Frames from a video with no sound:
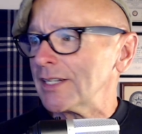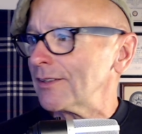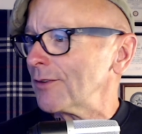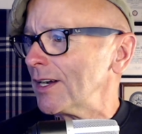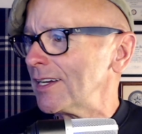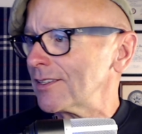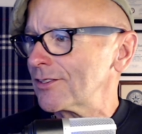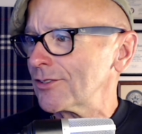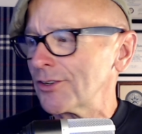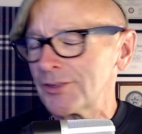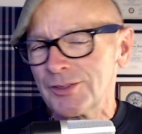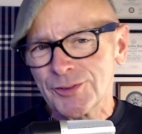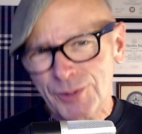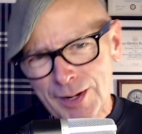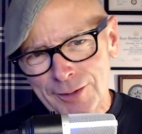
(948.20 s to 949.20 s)
right? So
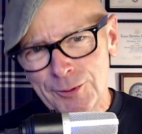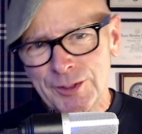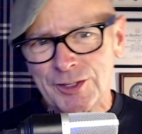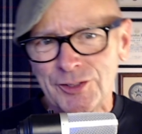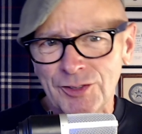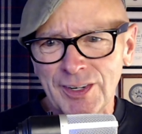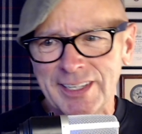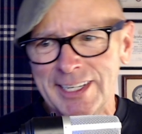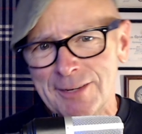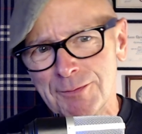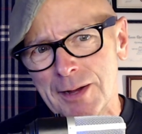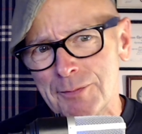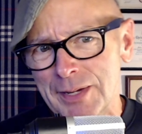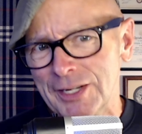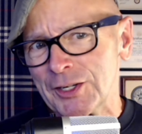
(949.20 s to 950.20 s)
you try to want to try to keep
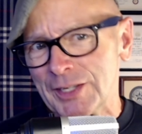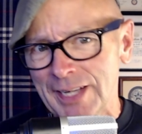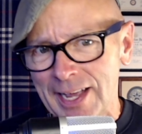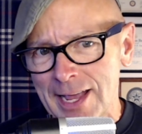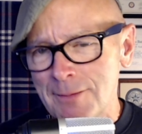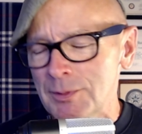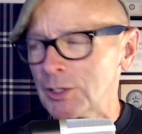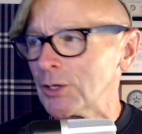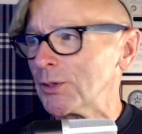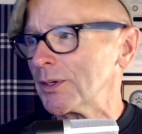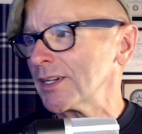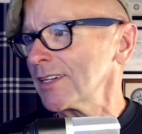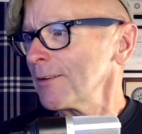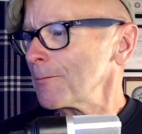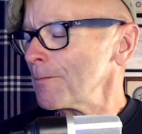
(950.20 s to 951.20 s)
my better game
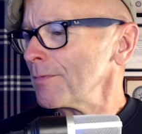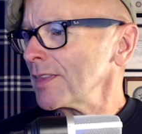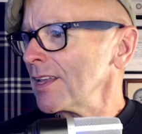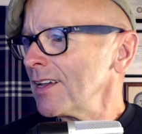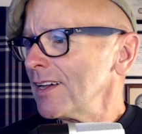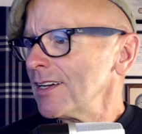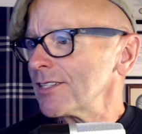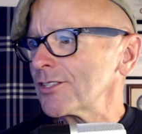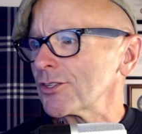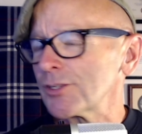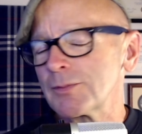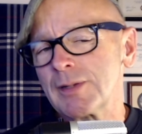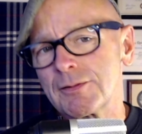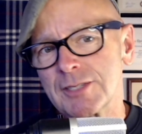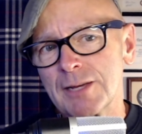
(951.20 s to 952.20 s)
going so
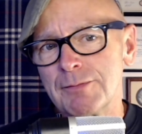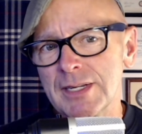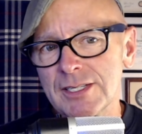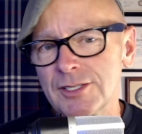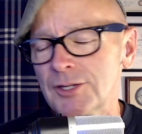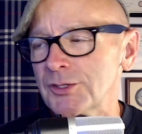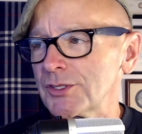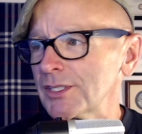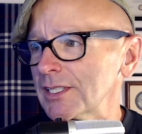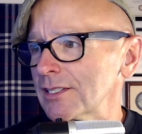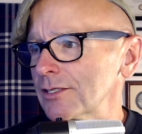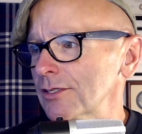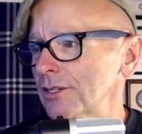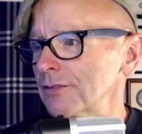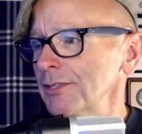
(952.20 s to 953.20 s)
sometimes I miss those things.
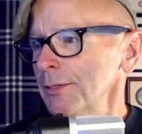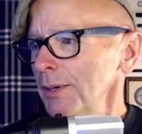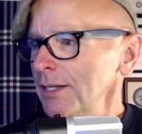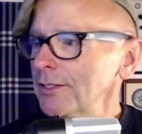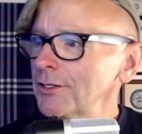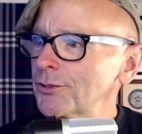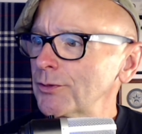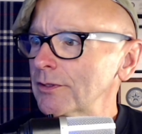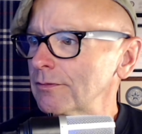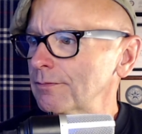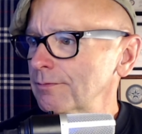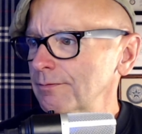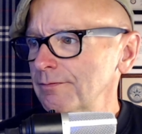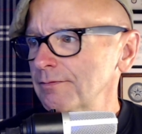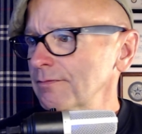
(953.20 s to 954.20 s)
So if anybody knows what
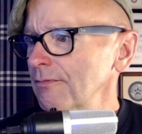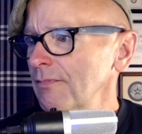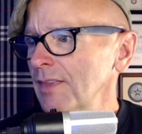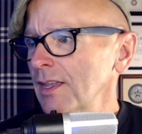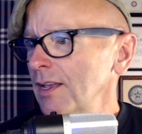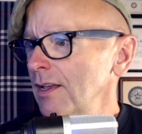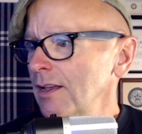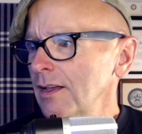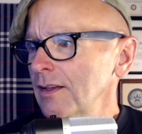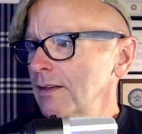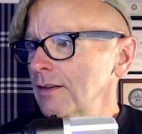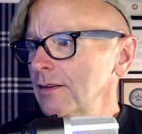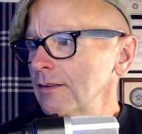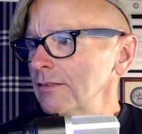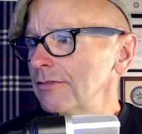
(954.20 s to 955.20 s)

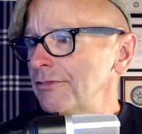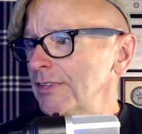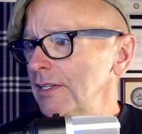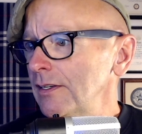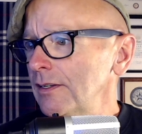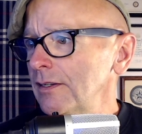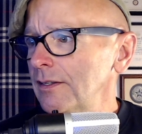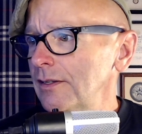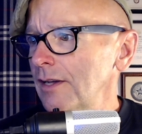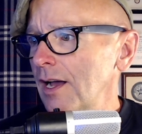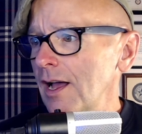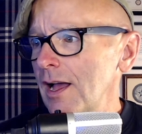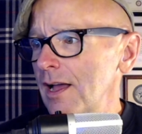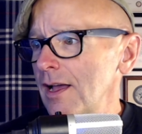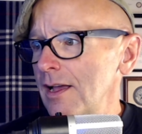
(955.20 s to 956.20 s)
V
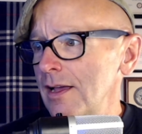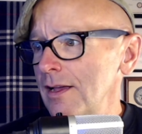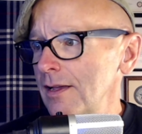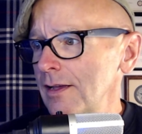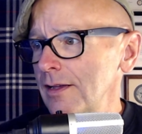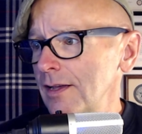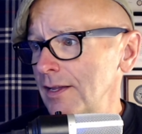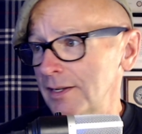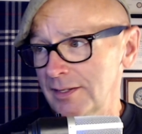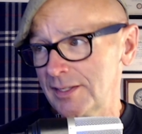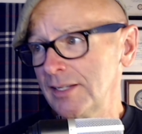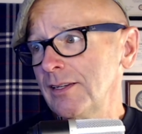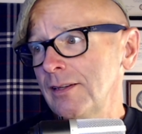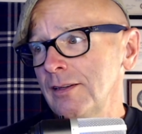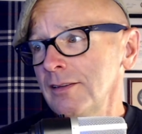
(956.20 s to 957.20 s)
I and
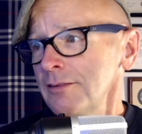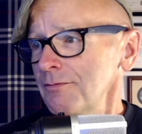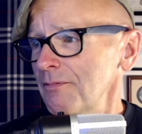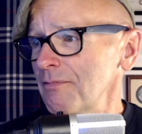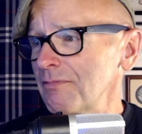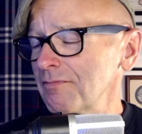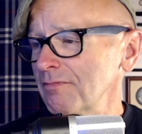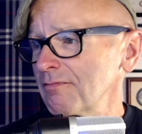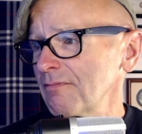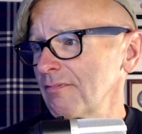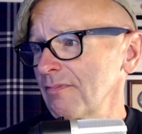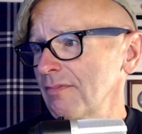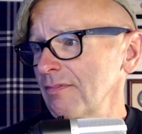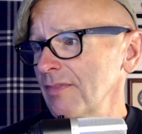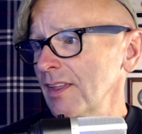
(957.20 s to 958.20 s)
D,
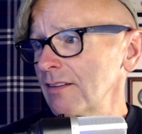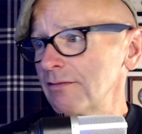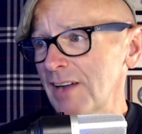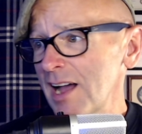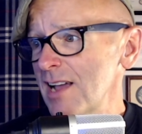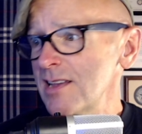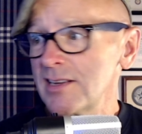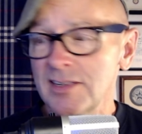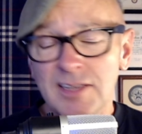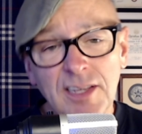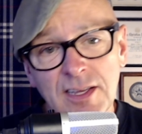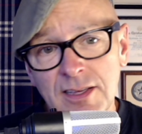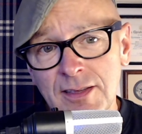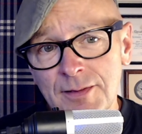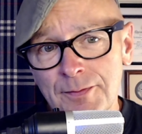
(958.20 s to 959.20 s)
and
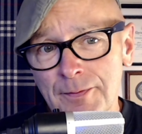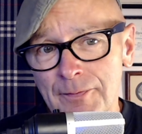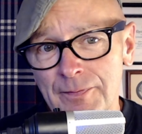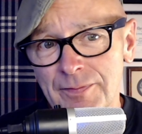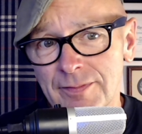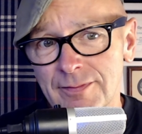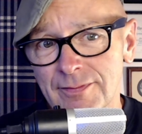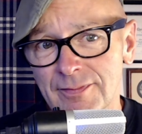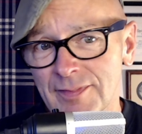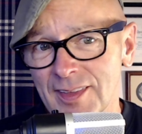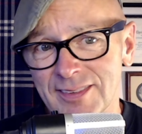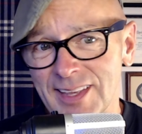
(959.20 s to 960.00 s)
D, is